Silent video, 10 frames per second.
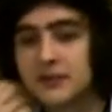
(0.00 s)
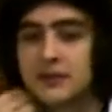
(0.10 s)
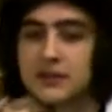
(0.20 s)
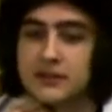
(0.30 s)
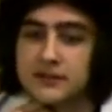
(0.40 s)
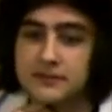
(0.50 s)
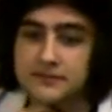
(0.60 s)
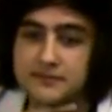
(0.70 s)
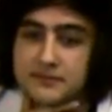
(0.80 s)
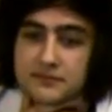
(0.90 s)

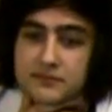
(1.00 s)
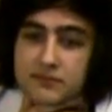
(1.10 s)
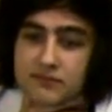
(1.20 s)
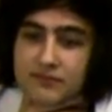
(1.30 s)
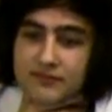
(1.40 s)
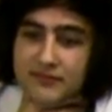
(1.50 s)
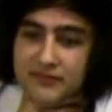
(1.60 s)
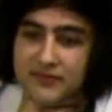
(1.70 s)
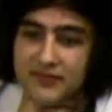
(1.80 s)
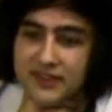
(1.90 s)

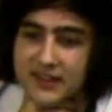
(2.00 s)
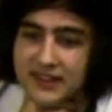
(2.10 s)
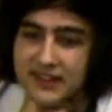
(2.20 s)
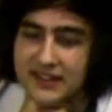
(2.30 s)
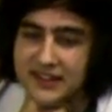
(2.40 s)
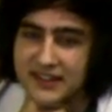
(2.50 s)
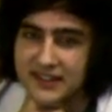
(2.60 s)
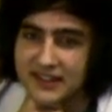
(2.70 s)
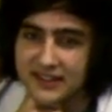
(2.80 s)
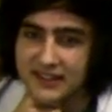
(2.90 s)

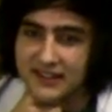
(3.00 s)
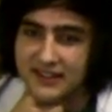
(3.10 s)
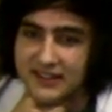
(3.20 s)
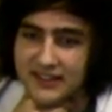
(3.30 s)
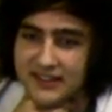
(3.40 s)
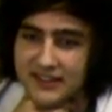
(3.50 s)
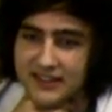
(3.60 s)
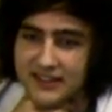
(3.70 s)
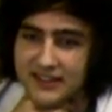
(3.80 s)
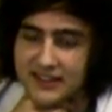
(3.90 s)

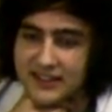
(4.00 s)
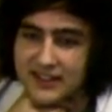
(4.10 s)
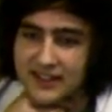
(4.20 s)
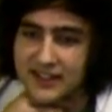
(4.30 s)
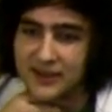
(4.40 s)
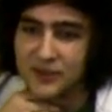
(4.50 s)
The person shown says nothing.